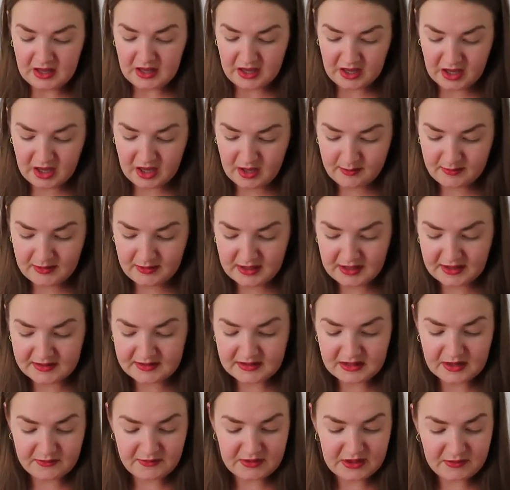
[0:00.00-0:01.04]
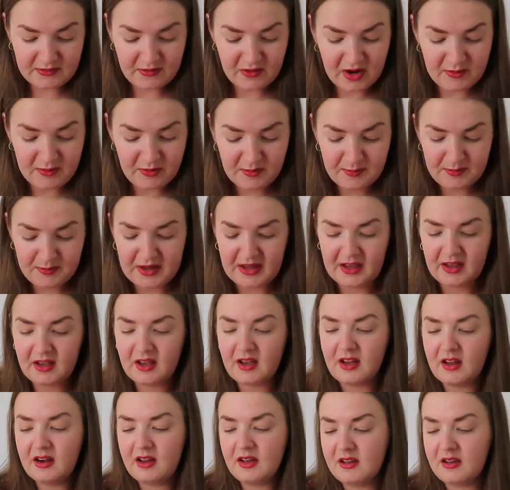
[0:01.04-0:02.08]
in this lovely vibrant pink
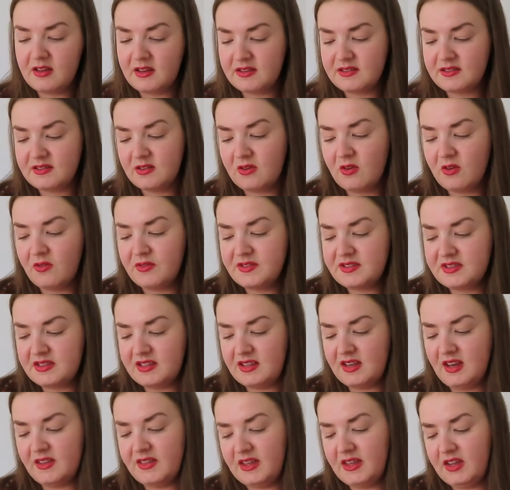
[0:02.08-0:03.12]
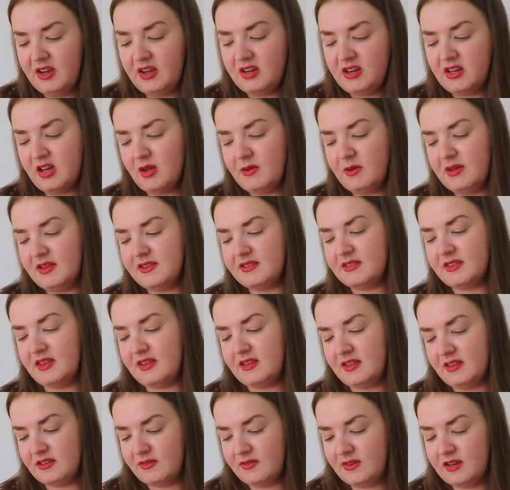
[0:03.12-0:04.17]
colour, because obviously I think you can notice
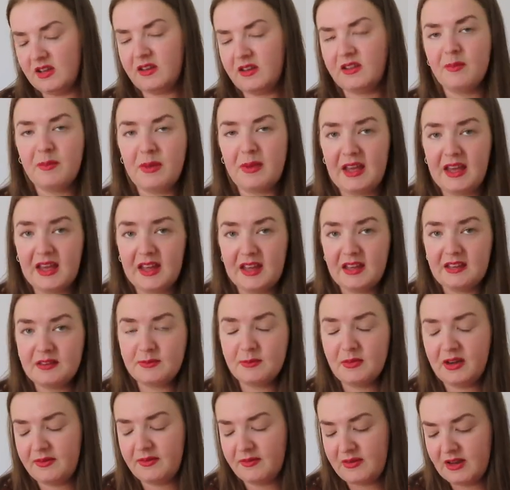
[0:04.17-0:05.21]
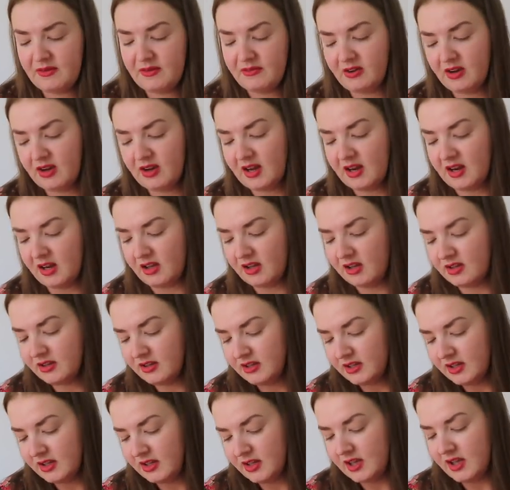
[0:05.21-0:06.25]
in this video that pink is my favourite colour.
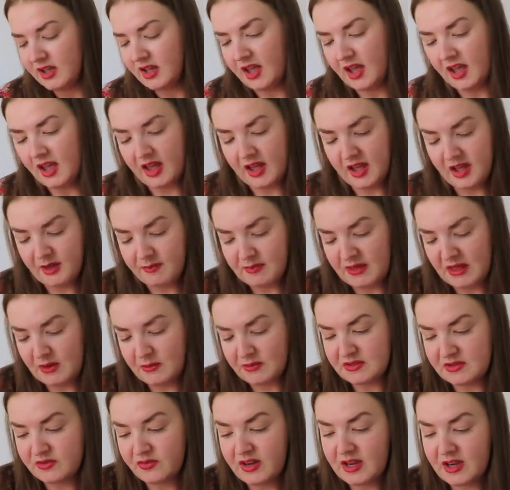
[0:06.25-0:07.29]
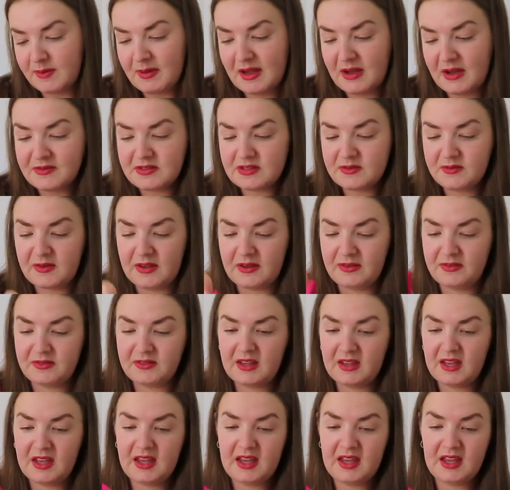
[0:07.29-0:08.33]
It was
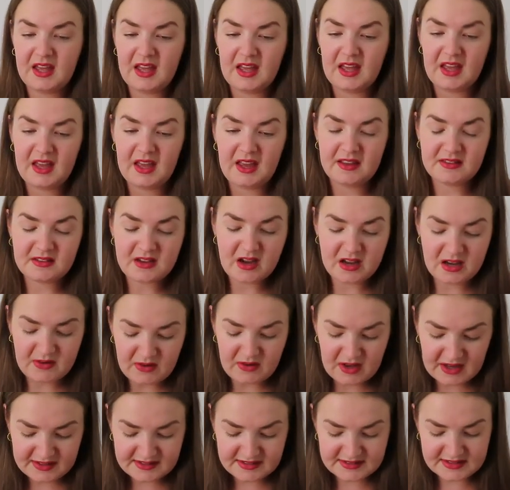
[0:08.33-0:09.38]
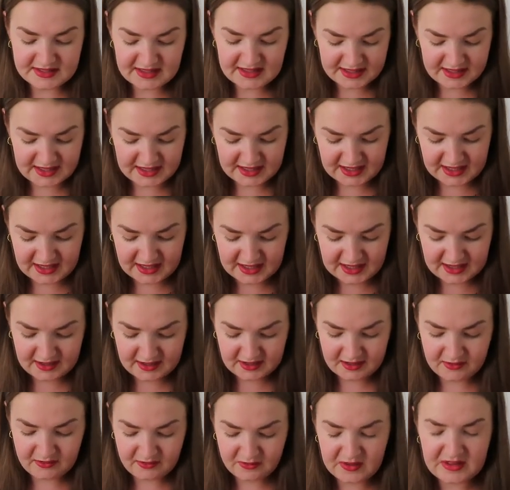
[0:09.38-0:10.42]
£3.50. It's kind of like a slinky
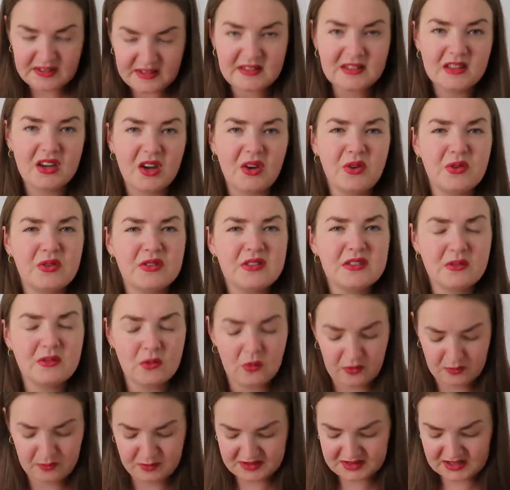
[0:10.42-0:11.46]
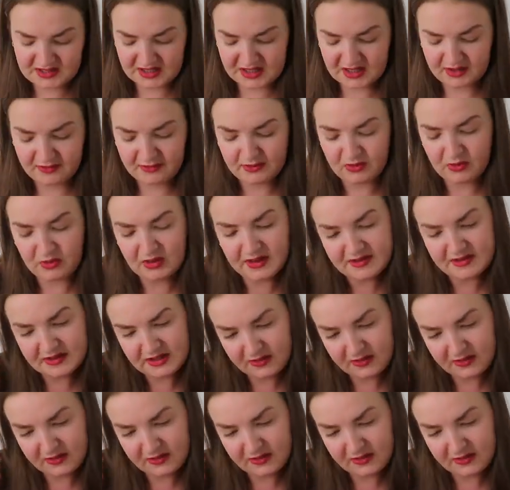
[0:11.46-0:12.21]
viscose sort of material. Let's